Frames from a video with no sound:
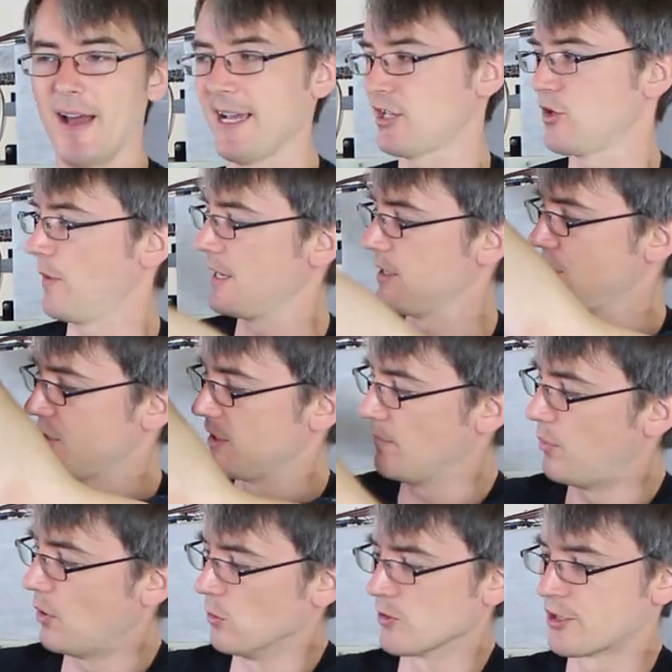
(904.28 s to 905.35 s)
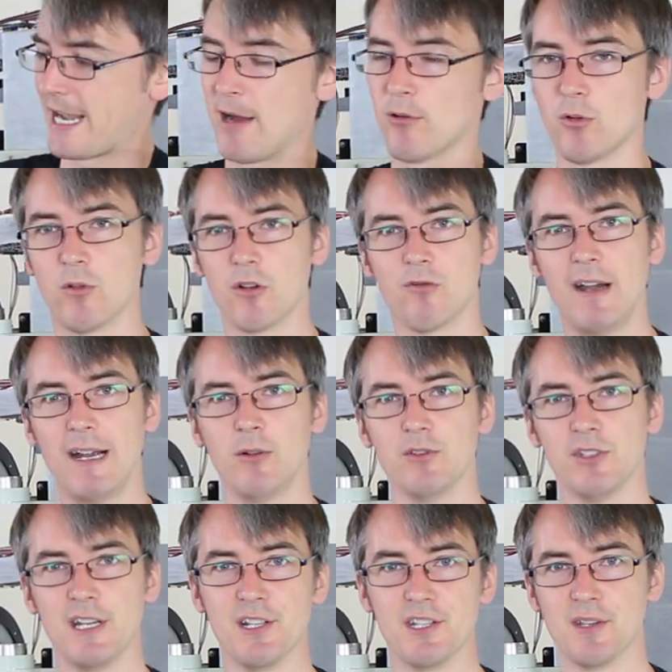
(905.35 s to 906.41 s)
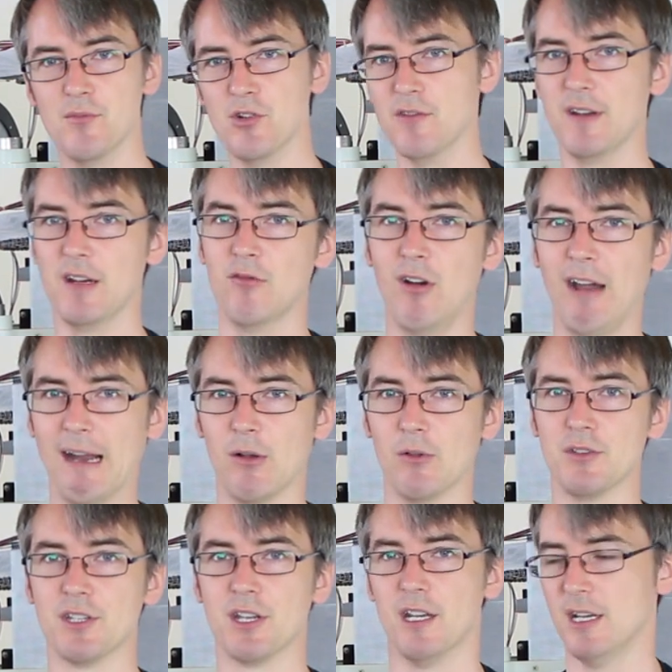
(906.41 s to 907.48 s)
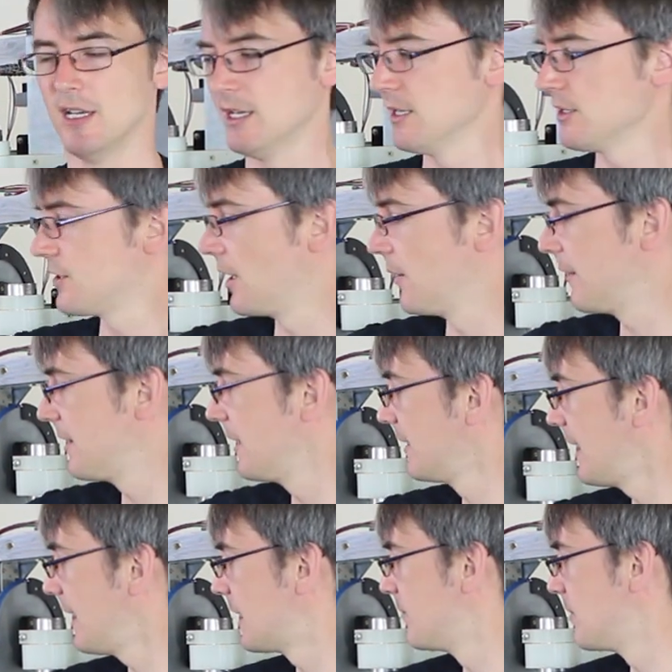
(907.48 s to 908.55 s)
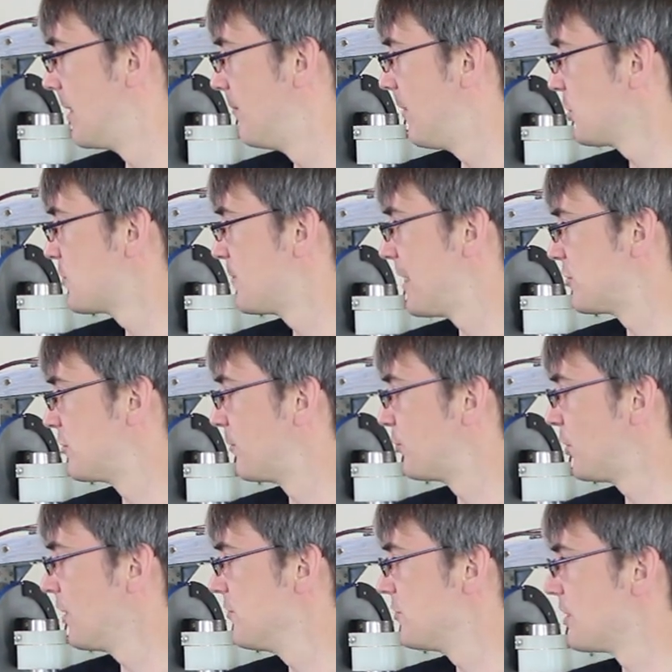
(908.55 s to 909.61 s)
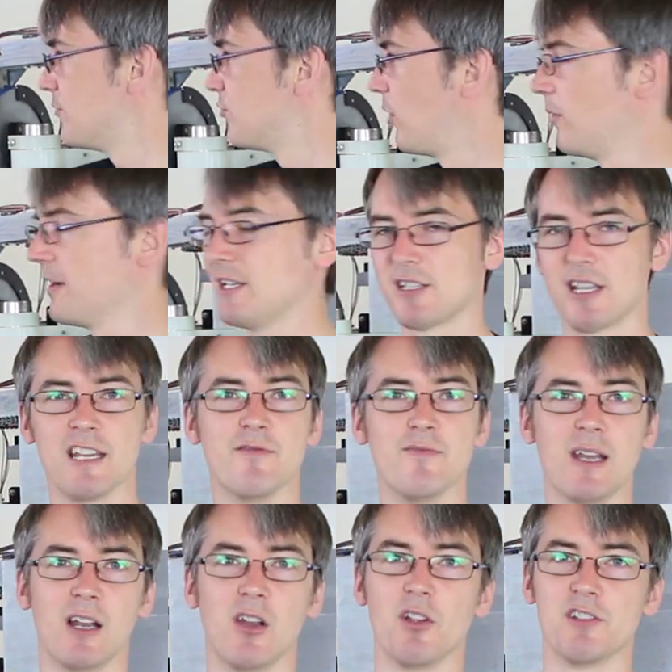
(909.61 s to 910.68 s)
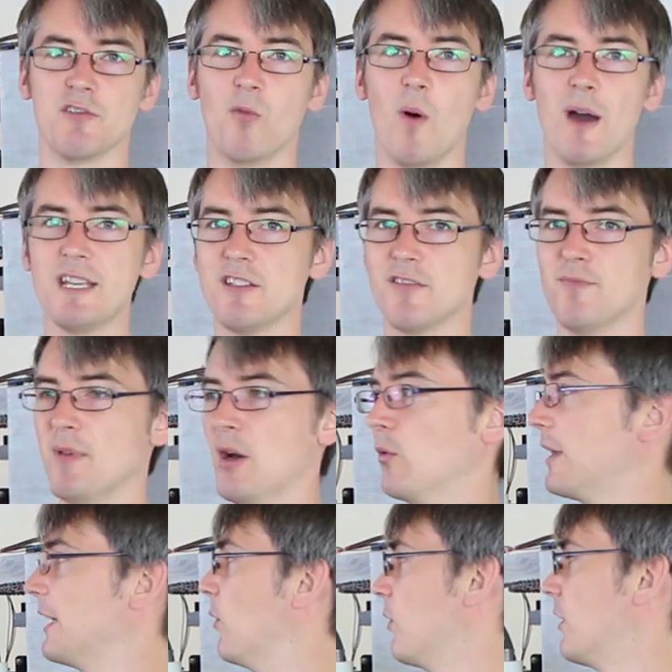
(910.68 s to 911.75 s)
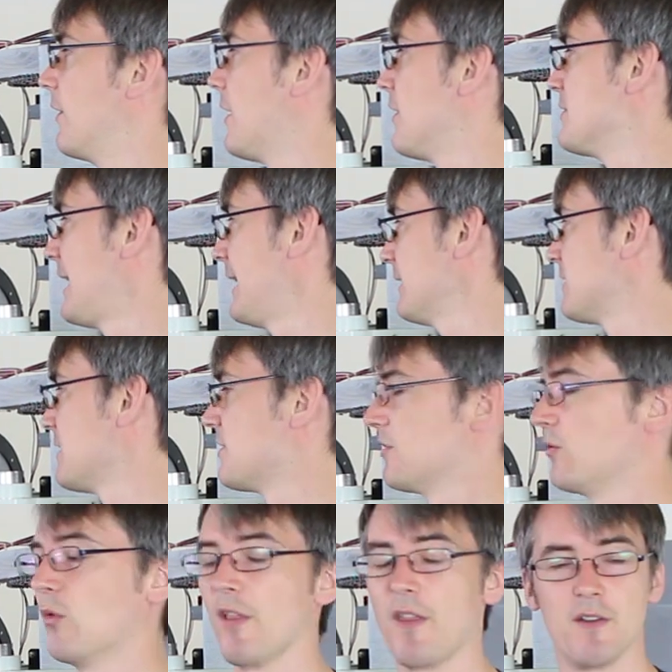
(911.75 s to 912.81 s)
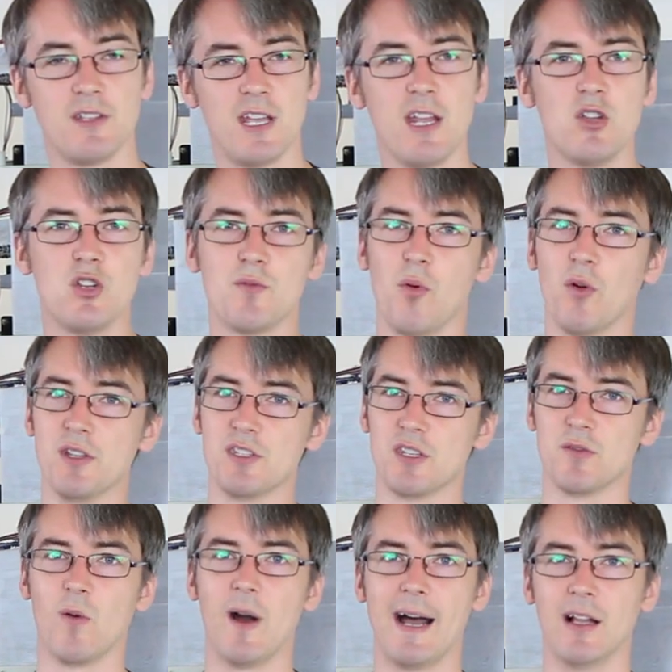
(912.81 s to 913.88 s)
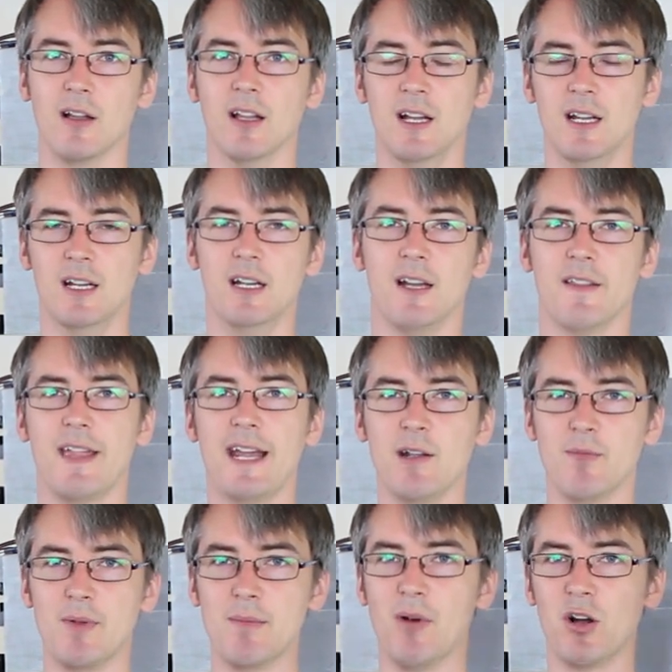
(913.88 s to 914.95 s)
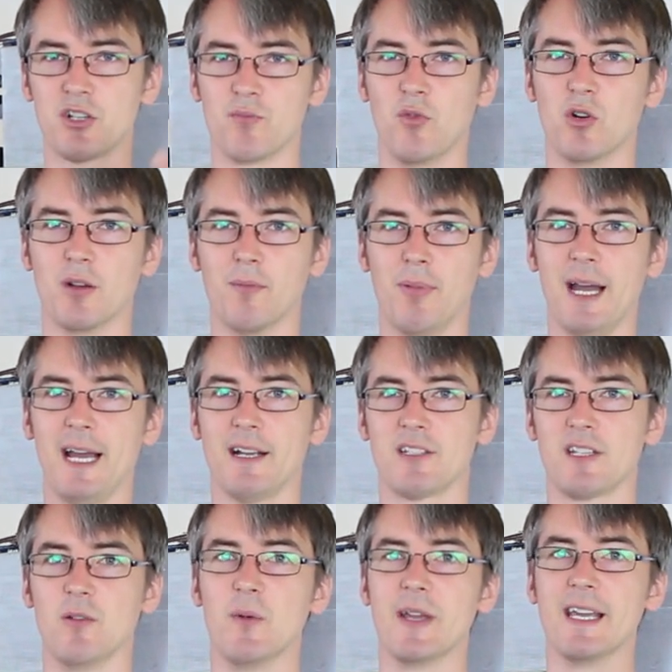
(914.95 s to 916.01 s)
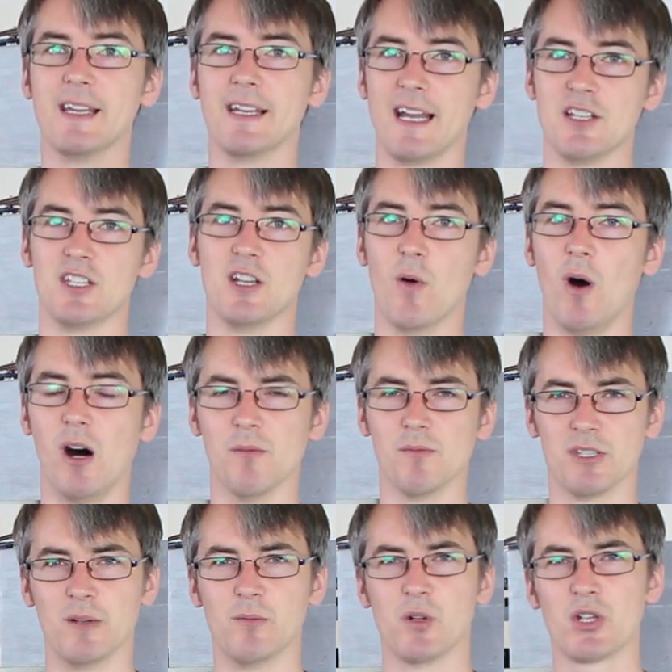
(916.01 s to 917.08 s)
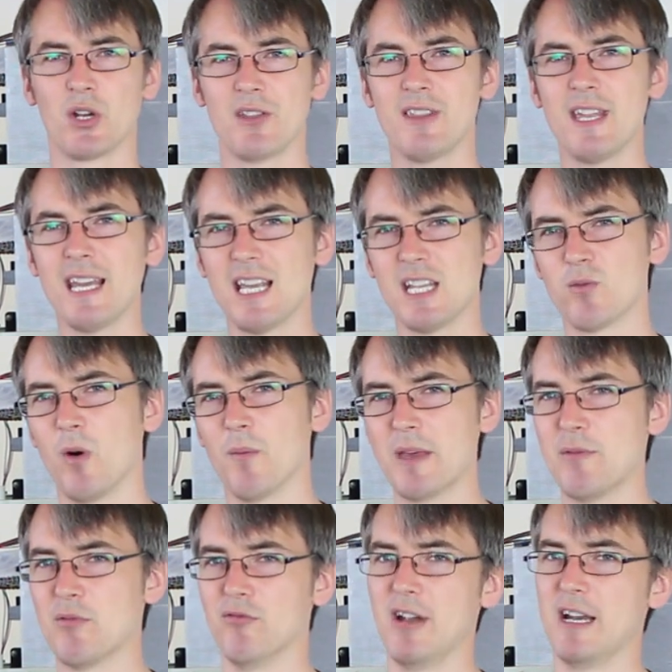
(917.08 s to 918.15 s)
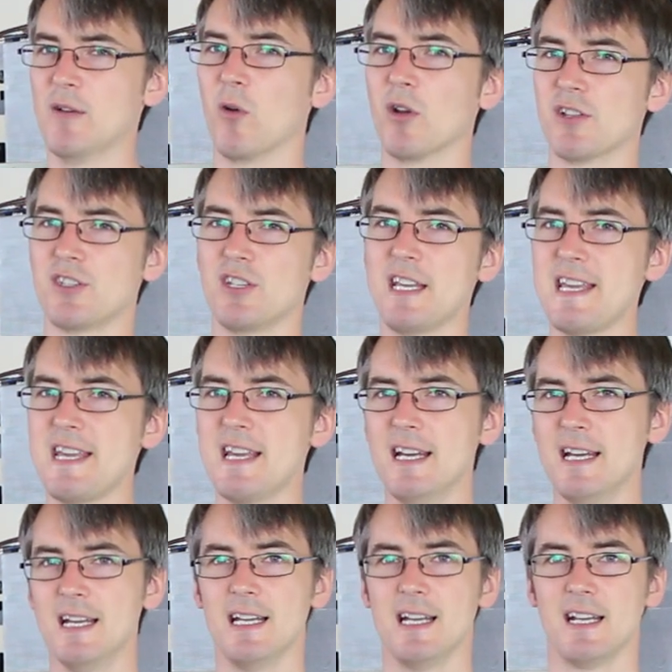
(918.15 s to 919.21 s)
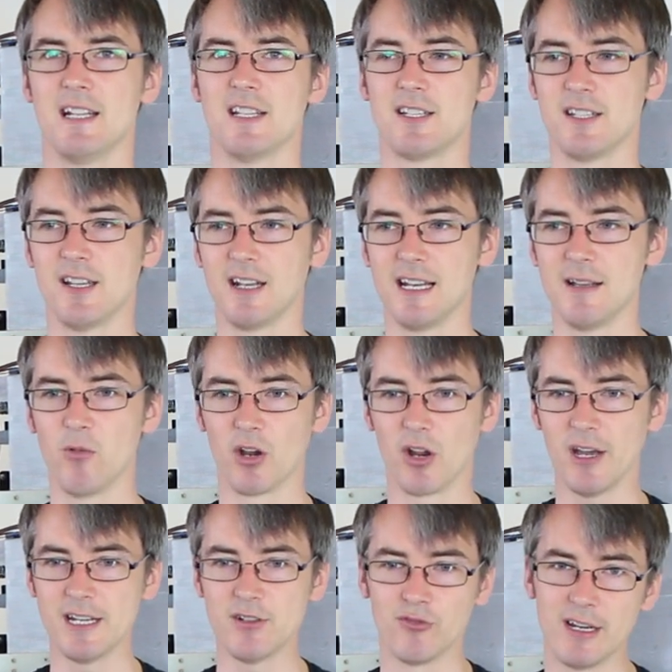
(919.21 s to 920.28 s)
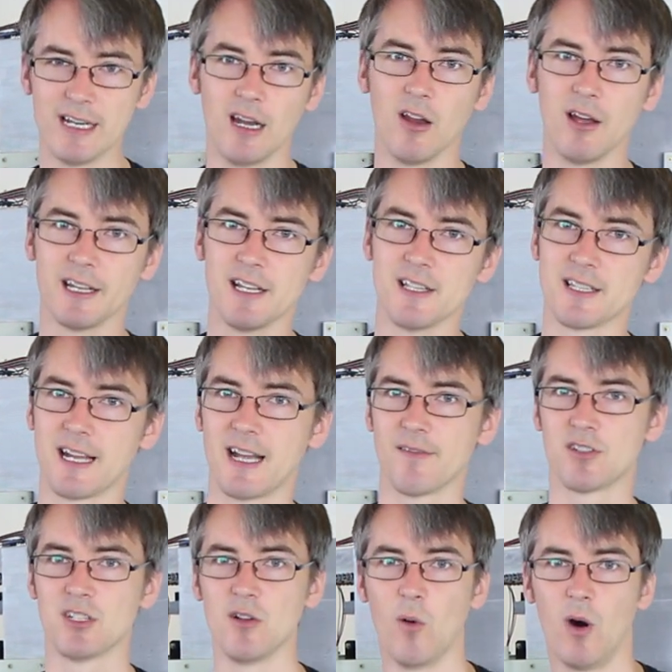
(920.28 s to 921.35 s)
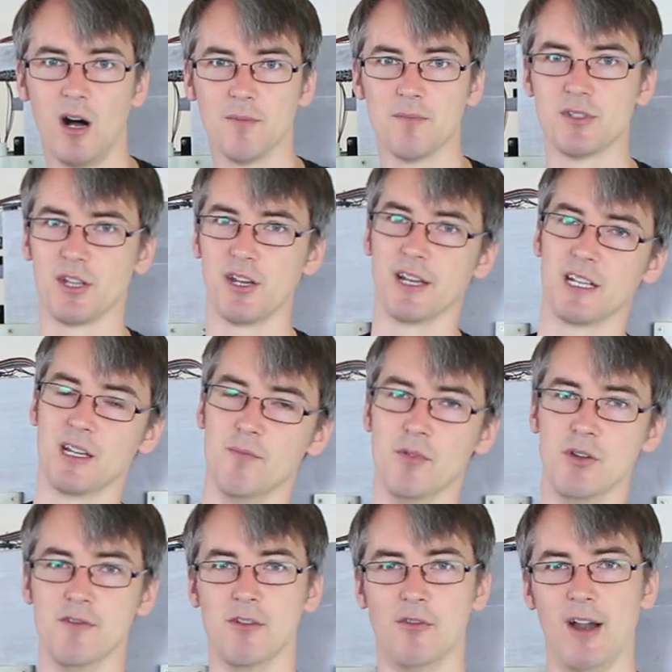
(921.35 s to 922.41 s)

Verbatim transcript: actuators that pull down all around it to move it around. So I think that could be a much better approach. It probably saved me a lot of weight of building all of those axes and all of those hinge points as well. Then it would be much more compact and we can get two arms in, which I think is what people really want to see, and it's certainly what I'd really like, is to have two arms that I can move